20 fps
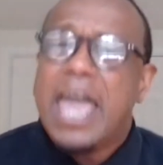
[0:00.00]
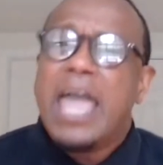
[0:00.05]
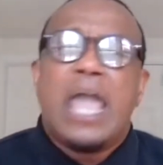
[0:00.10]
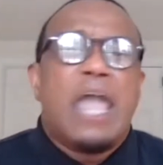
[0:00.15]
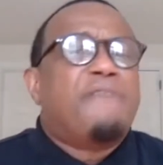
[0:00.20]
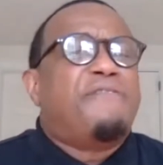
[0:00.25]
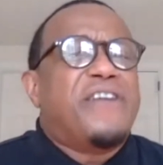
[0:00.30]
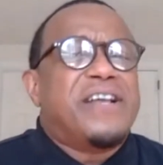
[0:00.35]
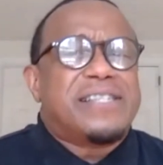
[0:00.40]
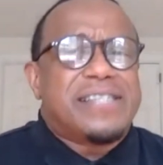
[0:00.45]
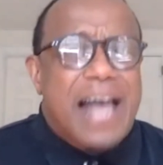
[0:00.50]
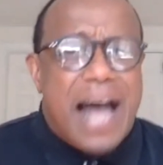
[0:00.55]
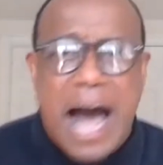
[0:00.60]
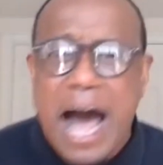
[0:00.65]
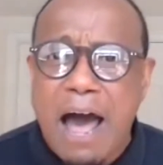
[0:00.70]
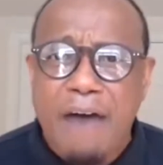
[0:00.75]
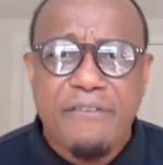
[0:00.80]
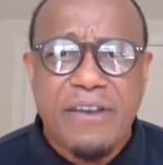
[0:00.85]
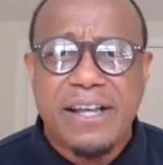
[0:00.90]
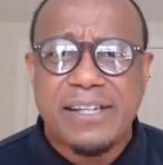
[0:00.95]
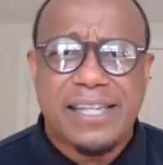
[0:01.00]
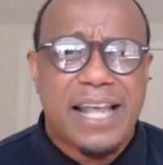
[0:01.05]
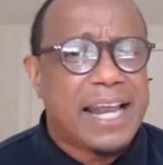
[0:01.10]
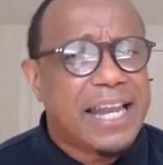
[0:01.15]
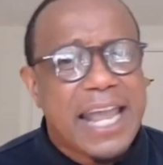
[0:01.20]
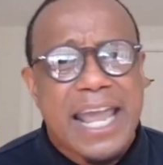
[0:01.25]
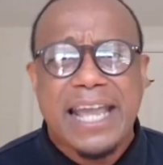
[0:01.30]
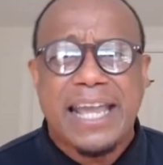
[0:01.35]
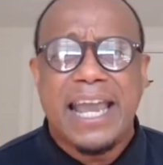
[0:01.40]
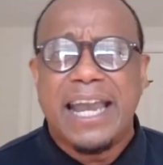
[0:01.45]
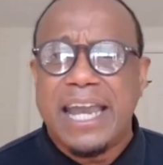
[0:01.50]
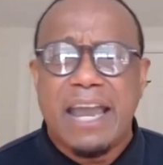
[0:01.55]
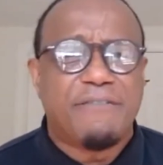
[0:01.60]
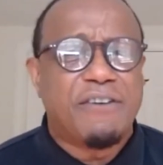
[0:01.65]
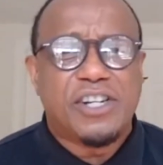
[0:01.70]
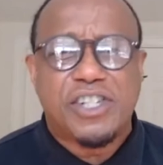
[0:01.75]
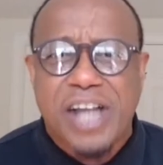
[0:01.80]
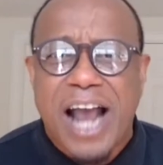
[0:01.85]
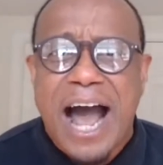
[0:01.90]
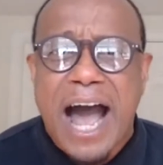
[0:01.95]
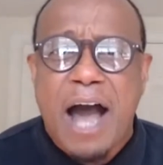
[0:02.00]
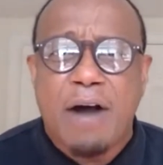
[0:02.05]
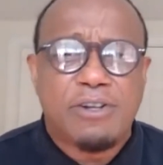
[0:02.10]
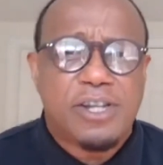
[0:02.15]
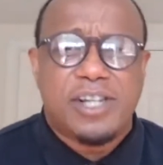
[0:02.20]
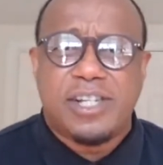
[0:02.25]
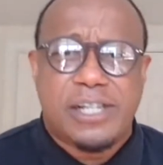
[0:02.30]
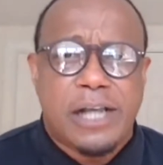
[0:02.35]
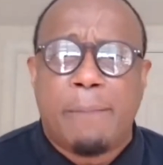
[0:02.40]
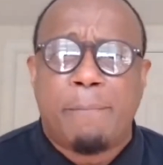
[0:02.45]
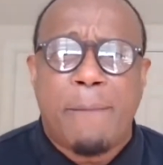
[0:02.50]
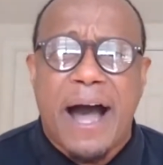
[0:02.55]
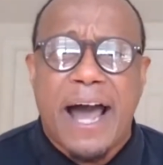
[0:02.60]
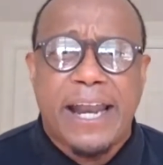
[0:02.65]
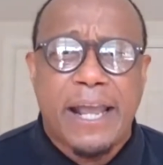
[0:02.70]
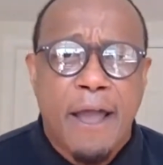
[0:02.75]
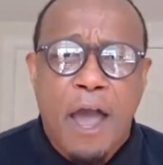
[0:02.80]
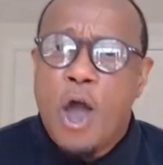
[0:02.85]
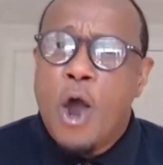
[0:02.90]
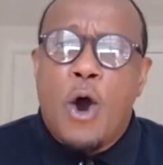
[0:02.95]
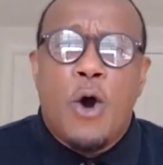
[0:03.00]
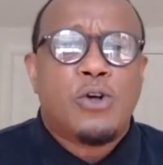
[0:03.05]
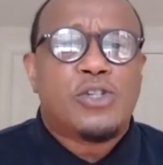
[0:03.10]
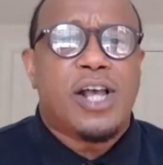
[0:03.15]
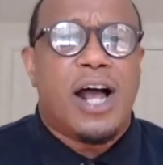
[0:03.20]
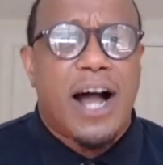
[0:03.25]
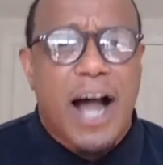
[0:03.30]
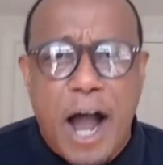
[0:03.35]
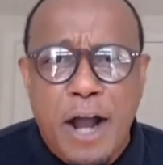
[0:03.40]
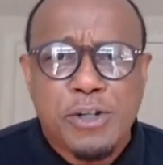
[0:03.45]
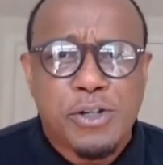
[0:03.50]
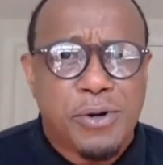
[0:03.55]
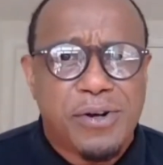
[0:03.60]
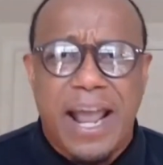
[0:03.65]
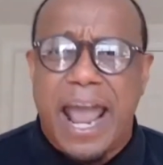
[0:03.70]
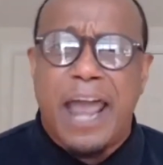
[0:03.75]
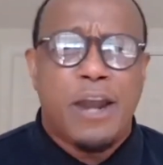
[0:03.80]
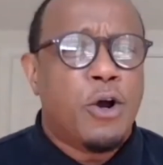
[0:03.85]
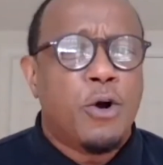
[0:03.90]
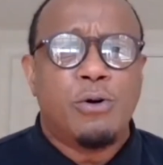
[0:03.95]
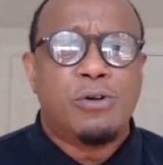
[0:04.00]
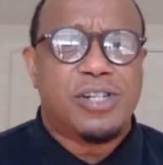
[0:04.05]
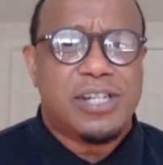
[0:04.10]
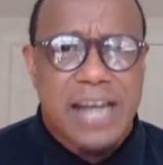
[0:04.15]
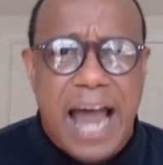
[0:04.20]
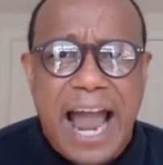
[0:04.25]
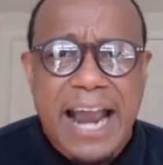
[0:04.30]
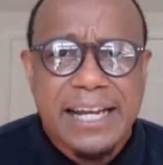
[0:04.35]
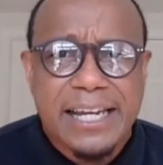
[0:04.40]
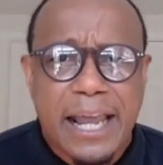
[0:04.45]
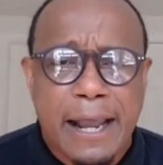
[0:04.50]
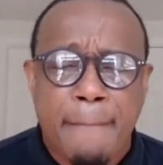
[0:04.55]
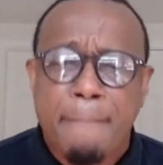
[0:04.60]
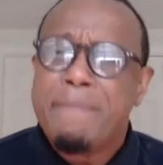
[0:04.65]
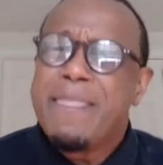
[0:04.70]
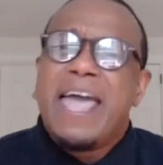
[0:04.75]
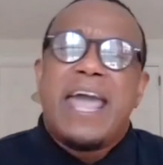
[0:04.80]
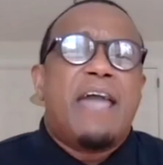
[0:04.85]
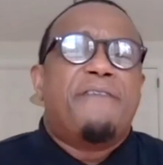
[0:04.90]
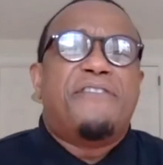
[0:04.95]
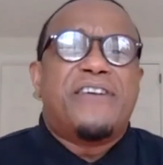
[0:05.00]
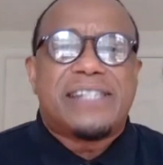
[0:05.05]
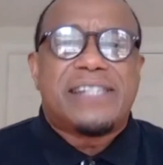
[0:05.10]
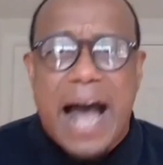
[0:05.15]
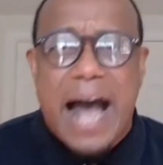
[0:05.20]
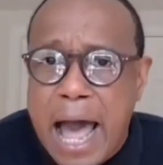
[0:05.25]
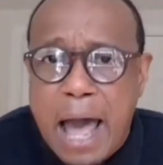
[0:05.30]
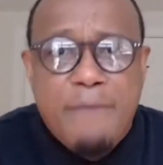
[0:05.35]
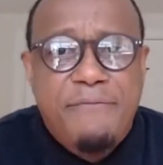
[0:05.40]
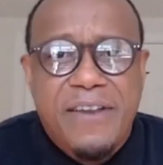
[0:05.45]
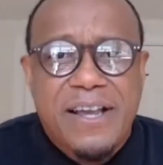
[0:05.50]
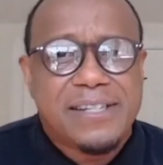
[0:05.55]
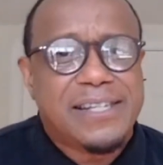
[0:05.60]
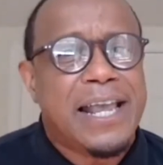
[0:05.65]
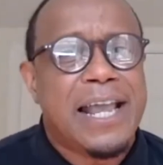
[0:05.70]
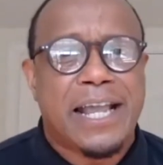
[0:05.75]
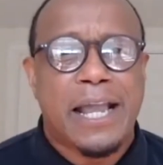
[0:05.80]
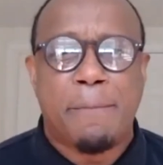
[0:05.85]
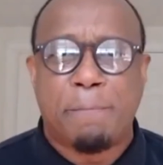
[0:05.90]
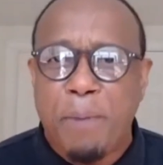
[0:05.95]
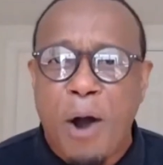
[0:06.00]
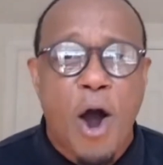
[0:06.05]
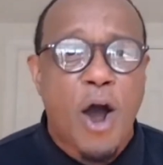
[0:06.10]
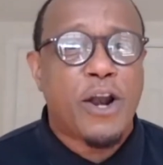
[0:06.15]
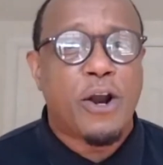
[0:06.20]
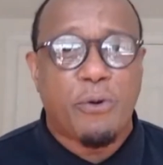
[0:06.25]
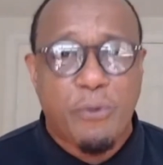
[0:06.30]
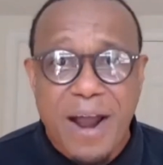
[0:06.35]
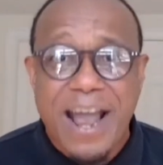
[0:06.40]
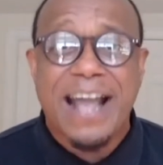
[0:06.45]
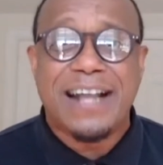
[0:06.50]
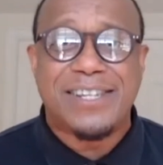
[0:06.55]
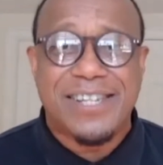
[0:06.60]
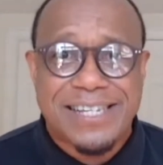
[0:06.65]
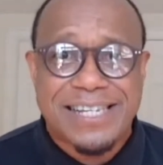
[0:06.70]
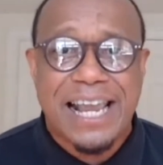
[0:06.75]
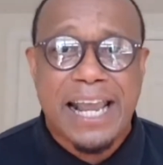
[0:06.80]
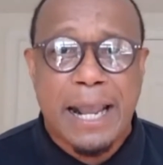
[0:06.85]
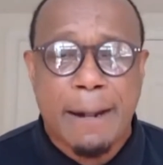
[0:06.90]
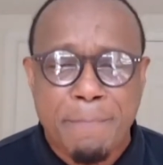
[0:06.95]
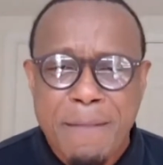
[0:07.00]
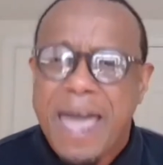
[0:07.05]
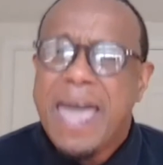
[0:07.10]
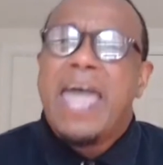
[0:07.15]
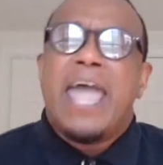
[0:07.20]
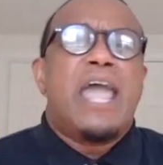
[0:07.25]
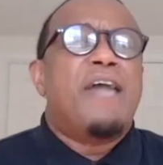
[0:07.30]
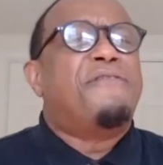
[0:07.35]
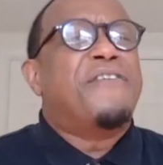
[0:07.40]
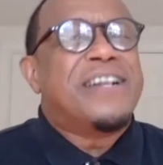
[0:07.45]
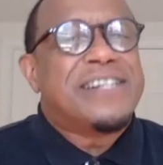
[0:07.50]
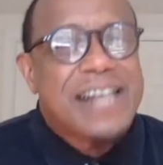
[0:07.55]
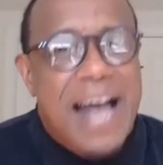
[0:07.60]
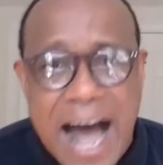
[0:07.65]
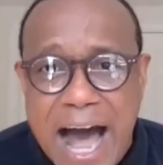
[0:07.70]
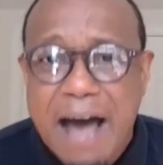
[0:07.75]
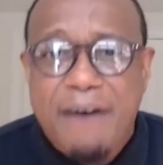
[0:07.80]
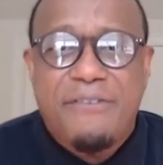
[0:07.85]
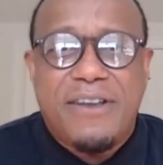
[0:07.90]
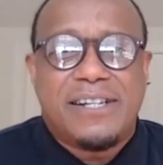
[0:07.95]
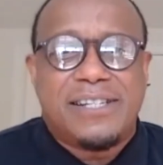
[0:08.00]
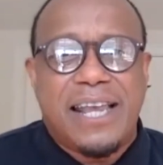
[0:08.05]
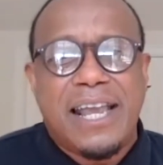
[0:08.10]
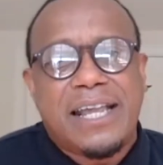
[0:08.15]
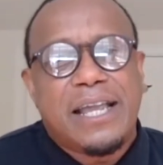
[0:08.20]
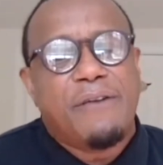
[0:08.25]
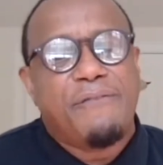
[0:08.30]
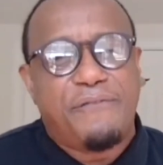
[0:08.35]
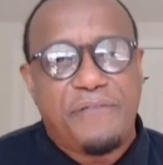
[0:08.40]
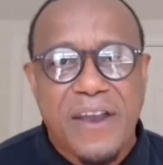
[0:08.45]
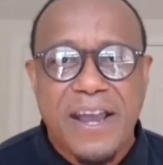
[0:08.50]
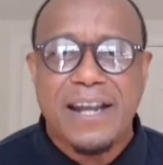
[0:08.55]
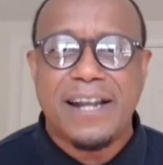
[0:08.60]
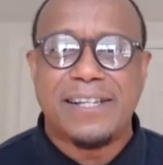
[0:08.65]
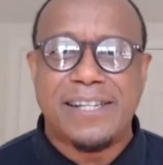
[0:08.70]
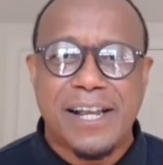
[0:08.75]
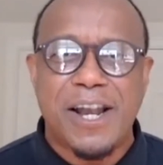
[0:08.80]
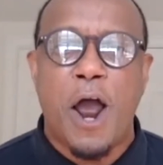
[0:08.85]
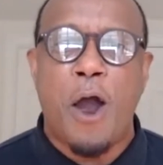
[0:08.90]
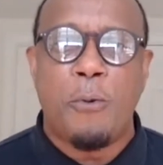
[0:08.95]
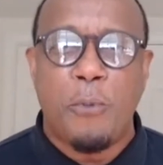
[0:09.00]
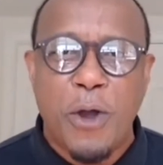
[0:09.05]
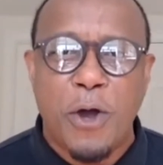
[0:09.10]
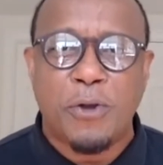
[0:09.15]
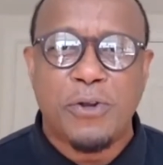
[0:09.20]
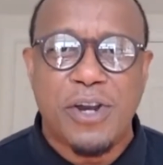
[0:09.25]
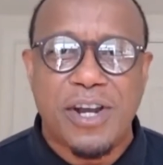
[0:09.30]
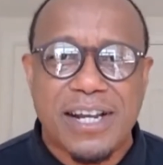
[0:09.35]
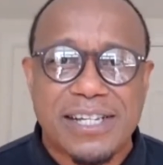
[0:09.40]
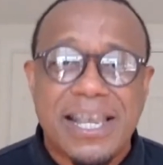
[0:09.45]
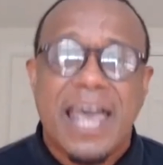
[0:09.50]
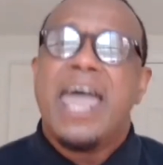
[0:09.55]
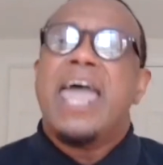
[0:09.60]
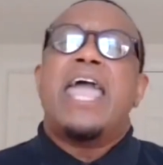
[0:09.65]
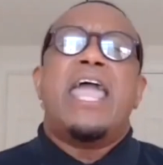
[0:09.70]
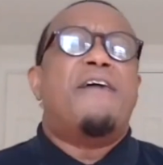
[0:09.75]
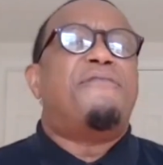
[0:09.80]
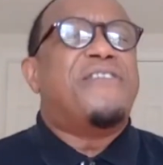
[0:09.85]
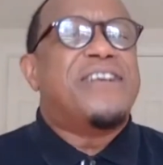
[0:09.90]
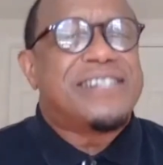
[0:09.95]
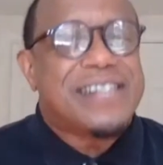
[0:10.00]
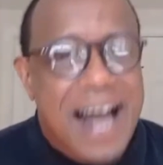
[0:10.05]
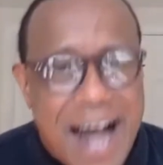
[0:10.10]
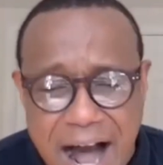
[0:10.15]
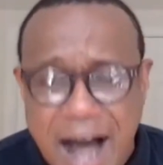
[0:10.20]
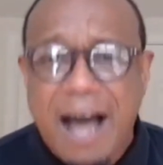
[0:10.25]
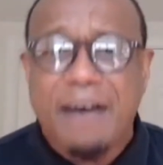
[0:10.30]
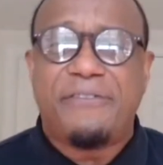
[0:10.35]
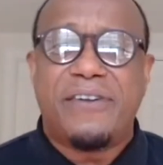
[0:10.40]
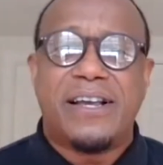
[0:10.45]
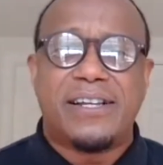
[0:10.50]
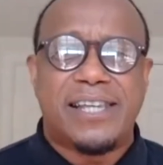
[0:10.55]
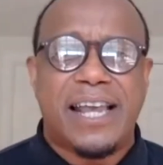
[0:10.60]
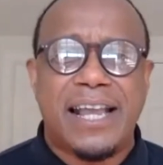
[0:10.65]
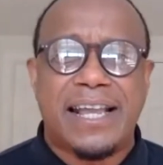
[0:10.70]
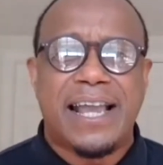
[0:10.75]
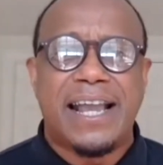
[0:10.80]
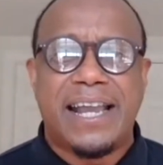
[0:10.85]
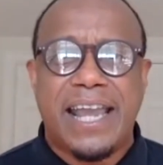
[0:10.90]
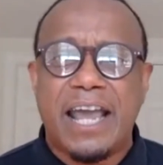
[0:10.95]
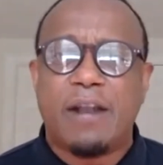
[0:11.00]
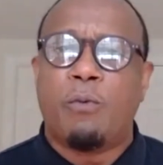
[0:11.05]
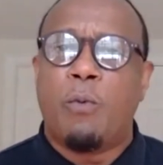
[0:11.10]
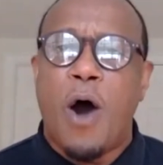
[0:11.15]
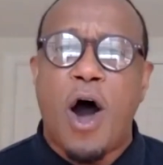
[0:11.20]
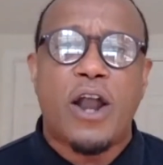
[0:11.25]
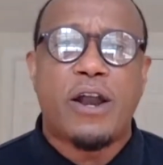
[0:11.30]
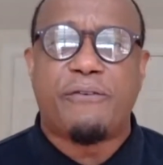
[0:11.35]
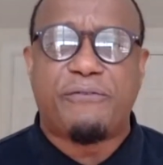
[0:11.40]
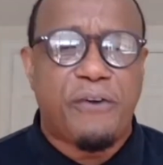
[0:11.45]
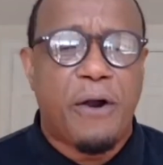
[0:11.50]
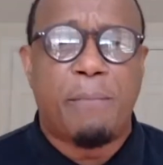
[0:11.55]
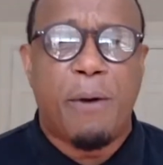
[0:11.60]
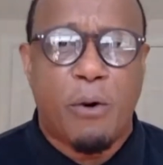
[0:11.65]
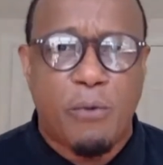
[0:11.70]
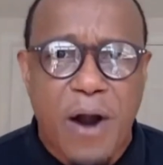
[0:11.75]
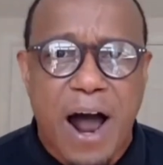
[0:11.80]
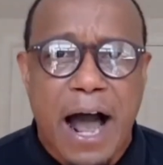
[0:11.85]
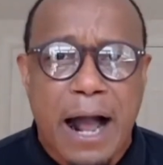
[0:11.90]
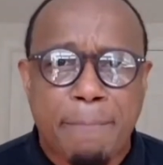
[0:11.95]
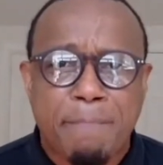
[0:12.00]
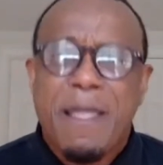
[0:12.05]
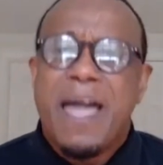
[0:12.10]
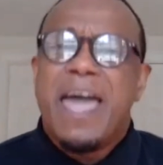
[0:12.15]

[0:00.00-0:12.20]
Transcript: if it's obvious that he can give a child to somebody who's 100 and who's 90, if it's obvious he can part a Red Sea, if it's obvious he can feed us in our wilderness, if it's obvious he can get water from a rock,